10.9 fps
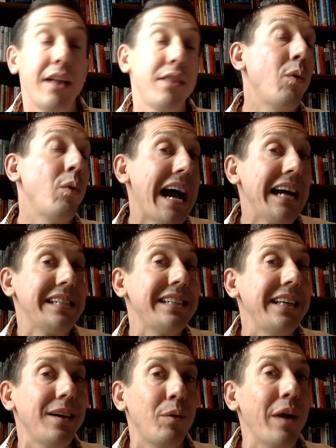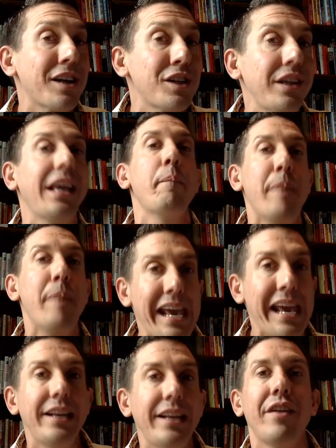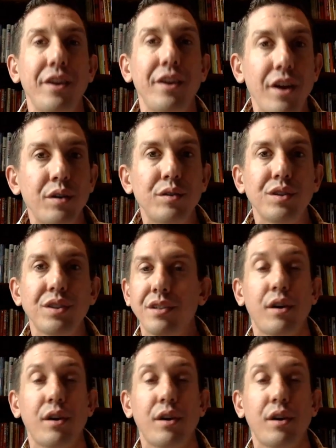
The way I see it, we actually get paid on the no's.